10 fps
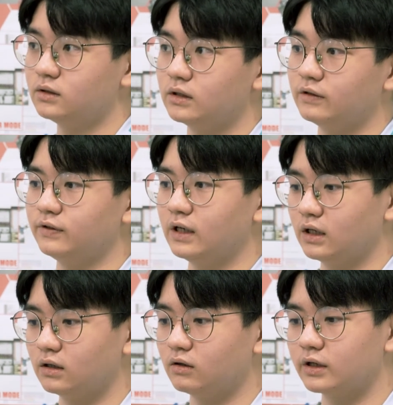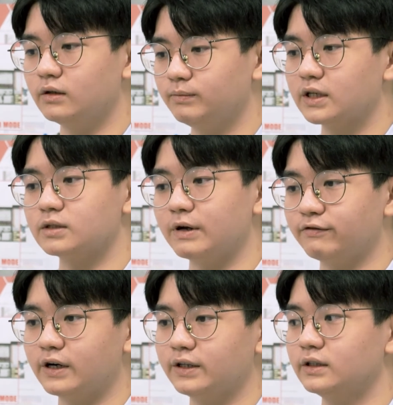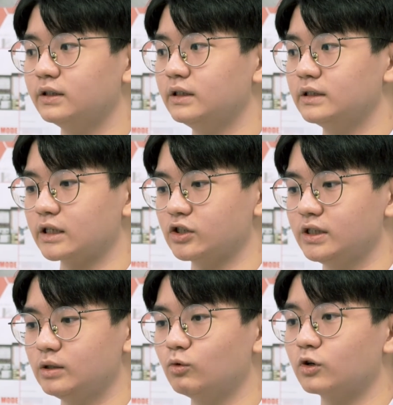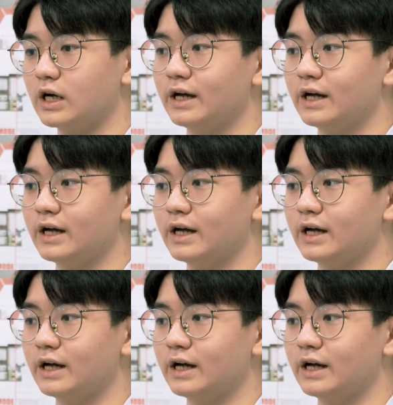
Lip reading: Then I feel like, okay, because my father is actually work